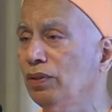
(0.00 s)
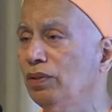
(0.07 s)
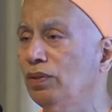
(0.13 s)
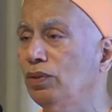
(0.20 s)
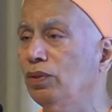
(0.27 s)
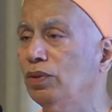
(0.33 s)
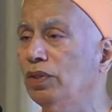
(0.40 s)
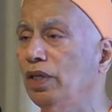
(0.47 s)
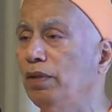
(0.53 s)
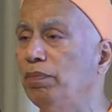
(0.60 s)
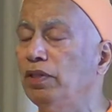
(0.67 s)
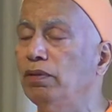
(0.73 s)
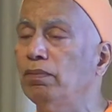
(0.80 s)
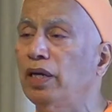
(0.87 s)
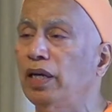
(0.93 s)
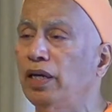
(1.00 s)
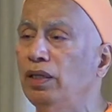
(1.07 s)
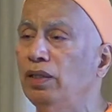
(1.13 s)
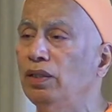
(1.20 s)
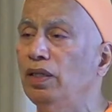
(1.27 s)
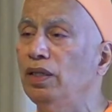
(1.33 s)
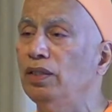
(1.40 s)
to keep in
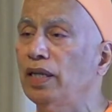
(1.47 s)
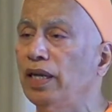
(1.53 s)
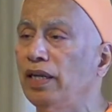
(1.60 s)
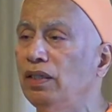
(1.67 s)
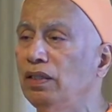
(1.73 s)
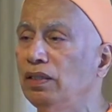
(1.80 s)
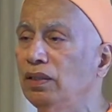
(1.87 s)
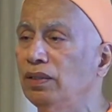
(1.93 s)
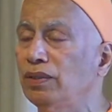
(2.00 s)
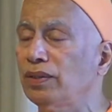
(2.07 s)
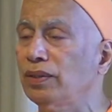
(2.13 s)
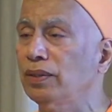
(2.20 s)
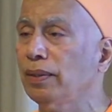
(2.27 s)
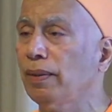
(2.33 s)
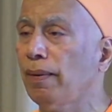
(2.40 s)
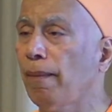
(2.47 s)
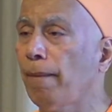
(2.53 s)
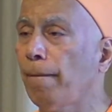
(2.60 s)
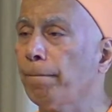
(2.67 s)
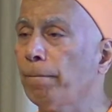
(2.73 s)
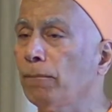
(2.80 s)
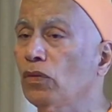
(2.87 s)
mind these ideals,
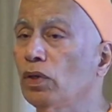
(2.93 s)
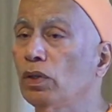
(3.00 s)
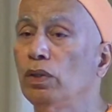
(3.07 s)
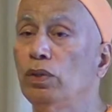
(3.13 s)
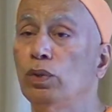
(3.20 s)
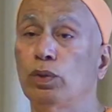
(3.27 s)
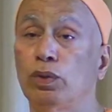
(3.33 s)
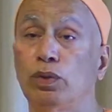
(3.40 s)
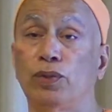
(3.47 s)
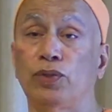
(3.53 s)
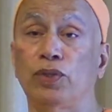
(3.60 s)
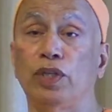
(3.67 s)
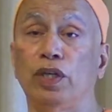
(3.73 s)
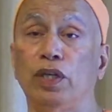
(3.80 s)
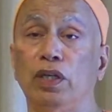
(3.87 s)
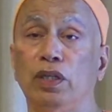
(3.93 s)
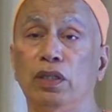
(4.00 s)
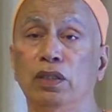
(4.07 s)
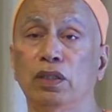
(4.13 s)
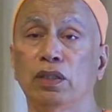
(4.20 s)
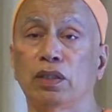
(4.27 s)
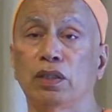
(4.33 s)
look to see
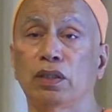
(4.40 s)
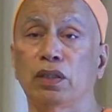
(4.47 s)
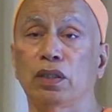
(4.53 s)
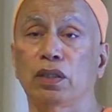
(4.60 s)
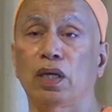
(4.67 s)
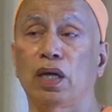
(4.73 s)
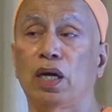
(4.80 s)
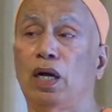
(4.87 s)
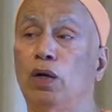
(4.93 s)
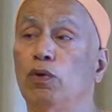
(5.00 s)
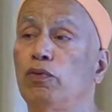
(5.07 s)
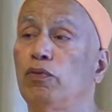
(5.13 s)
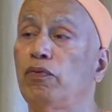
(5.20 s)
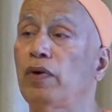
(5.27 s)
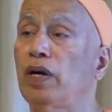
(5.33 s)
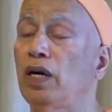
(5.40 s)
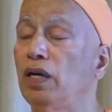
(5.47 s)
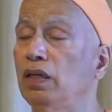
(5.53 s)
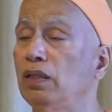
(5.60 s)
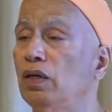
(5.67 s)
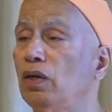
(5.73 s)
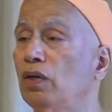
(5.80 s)
how
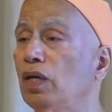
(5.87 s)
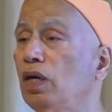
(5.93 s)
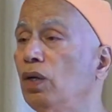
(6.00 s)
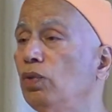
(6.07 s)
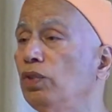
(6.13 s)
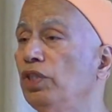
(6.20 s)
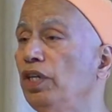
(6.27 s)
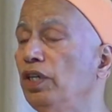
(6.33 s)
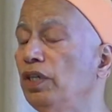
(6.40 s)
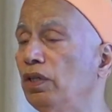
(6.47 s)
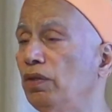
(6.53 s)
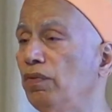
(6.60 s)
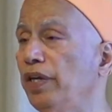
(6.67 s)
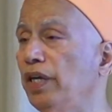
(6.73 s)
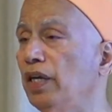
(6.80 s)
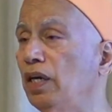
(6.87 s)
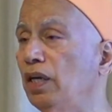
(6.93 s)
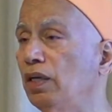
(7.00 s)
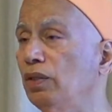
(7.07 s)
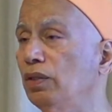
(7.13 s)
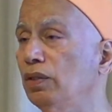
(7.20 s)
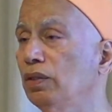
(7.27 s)
far or how near we
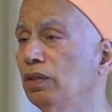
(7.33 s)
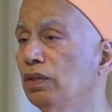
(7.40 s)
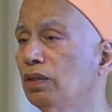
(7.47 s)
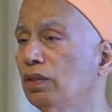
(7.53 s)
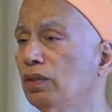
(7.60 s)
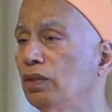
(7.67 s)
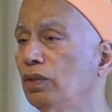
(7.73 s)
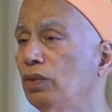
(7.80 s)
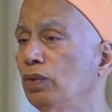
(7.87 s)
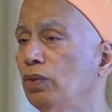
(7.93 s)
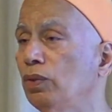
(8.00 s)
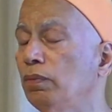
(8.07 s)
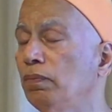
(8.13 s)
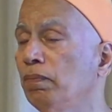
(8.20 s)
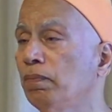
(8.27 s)
are to